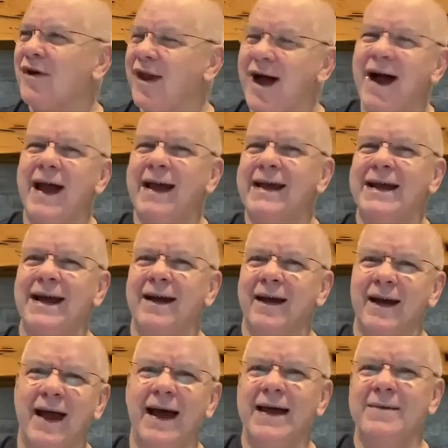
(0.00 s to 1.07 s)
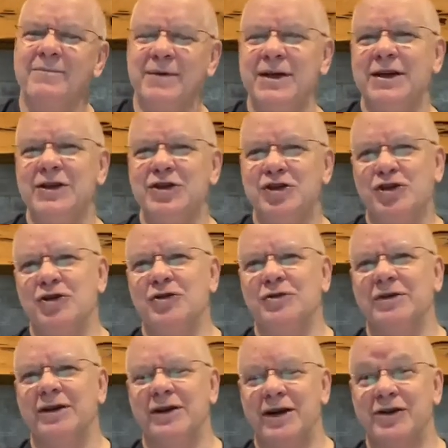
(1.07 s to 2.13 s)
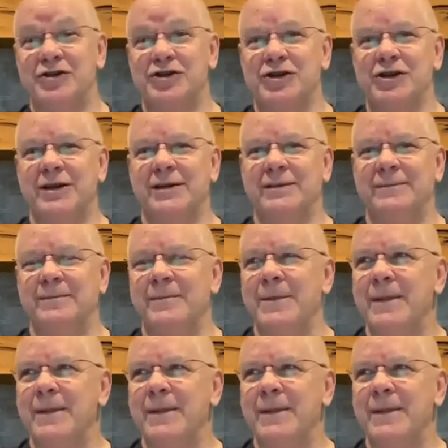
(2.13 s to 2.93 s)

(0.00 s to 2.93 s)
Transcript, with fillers: like light being shown on our sin